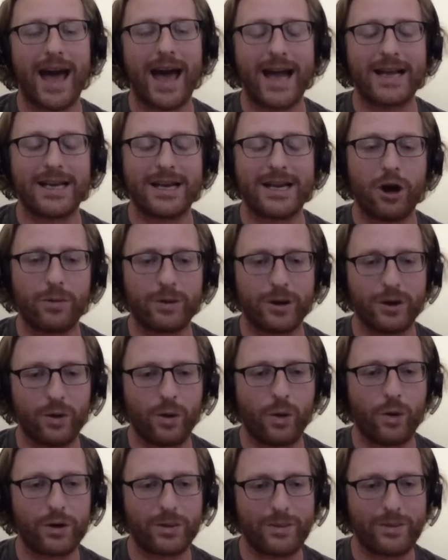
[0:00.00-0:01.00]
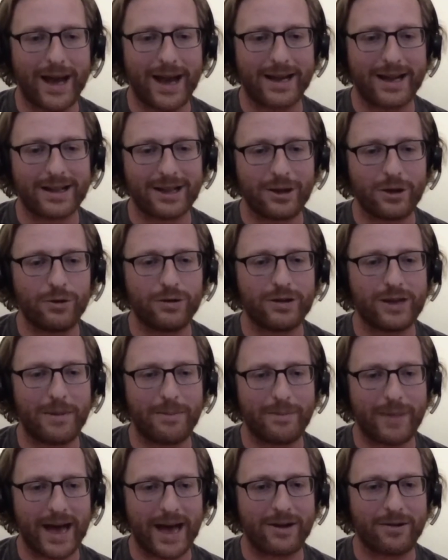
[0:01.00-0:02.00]
actually helping you automatically use
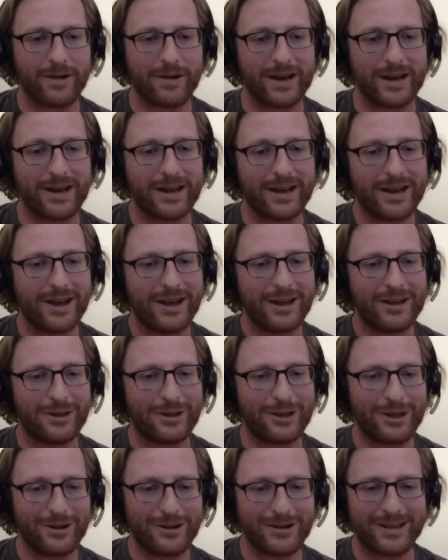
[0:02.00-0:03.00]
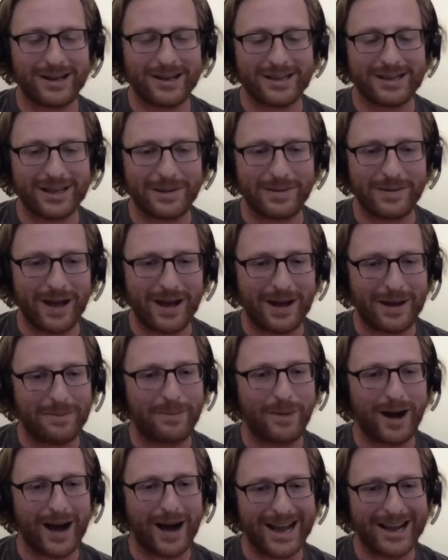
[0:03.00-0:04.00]
that battery so that you're essentially
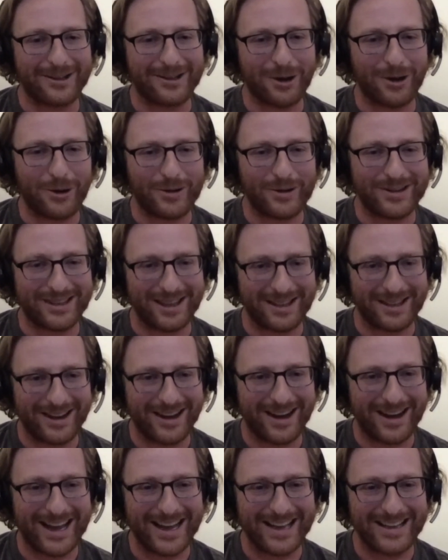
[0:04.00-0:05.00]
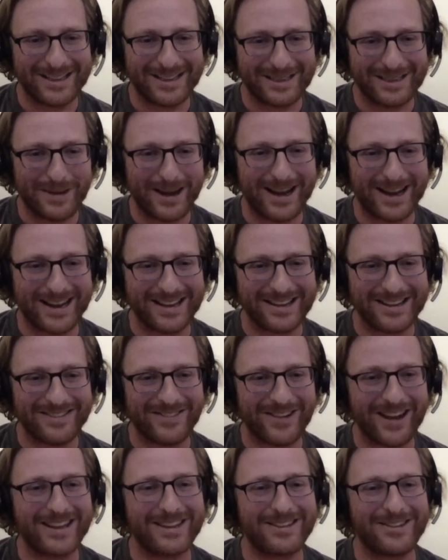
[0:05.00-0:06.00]
buying low and selling high into the market.
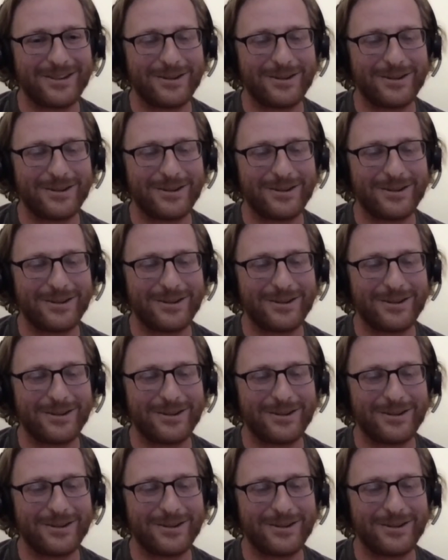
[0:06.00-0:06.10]
Right.